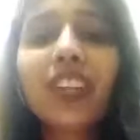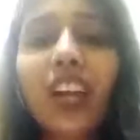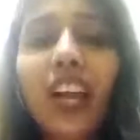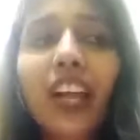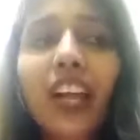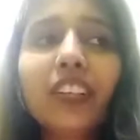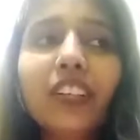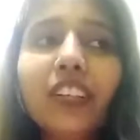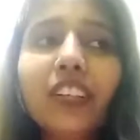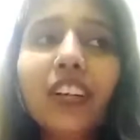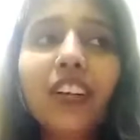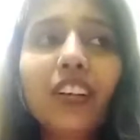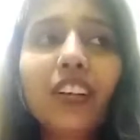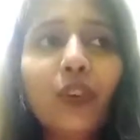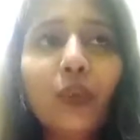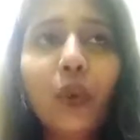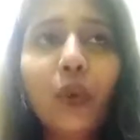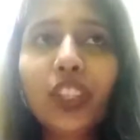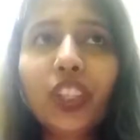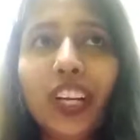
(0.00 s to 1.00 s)
and
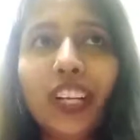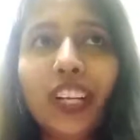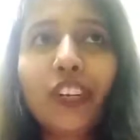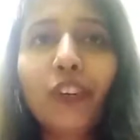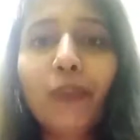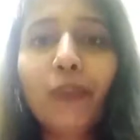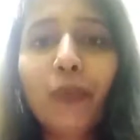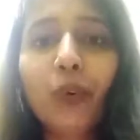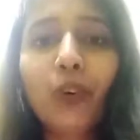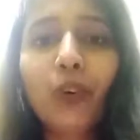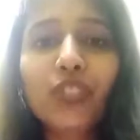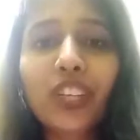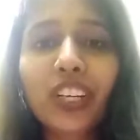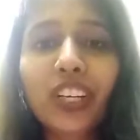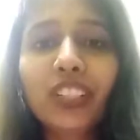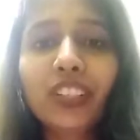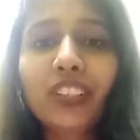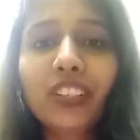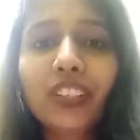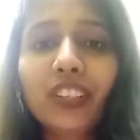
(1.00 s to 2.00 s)
what kind of
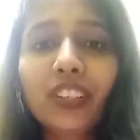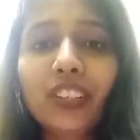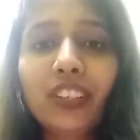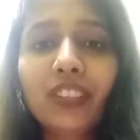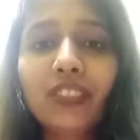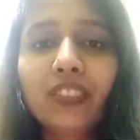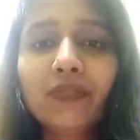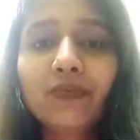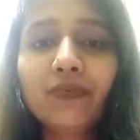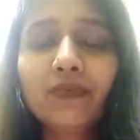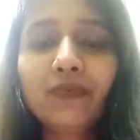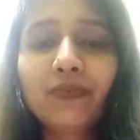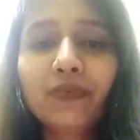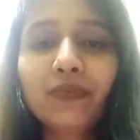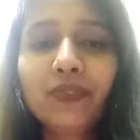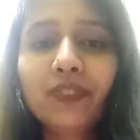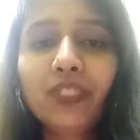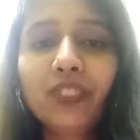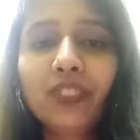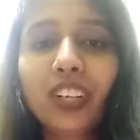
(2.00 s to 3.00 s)
project
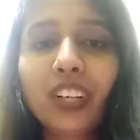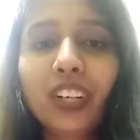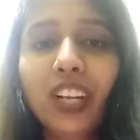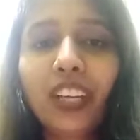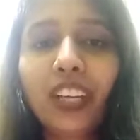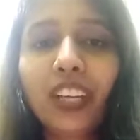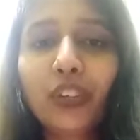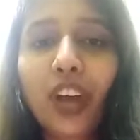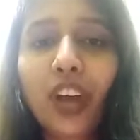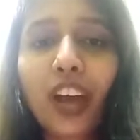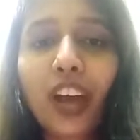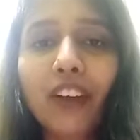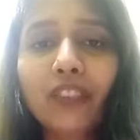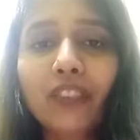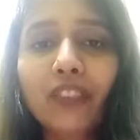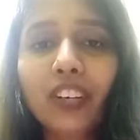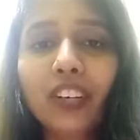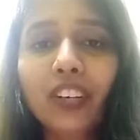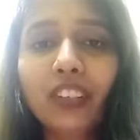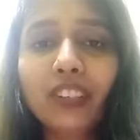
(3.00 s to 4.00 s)
like you
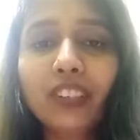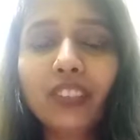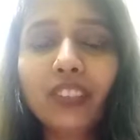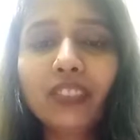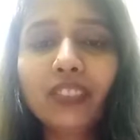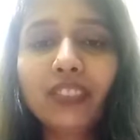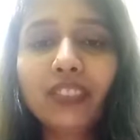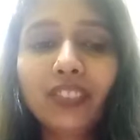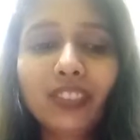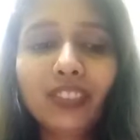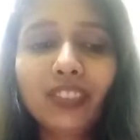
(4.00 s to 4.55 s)
have done?